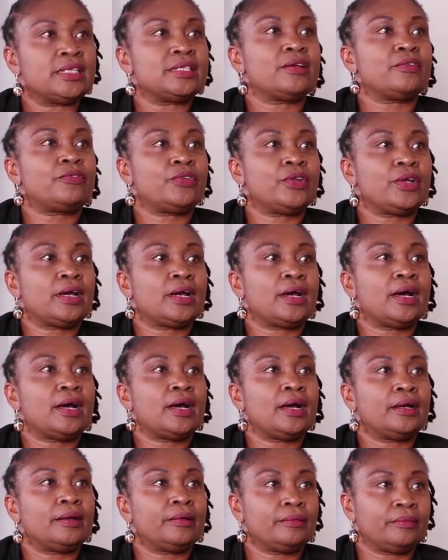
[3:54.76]
East
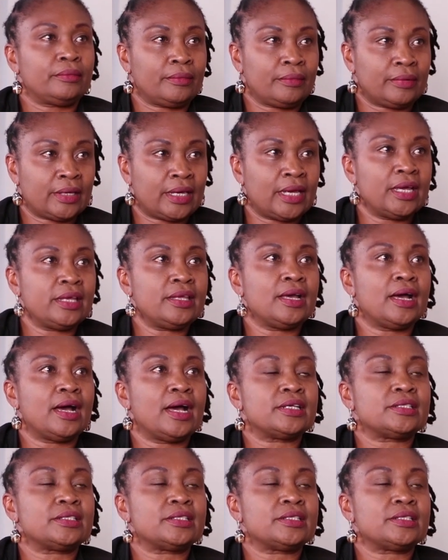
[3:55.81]
Africa, Kenya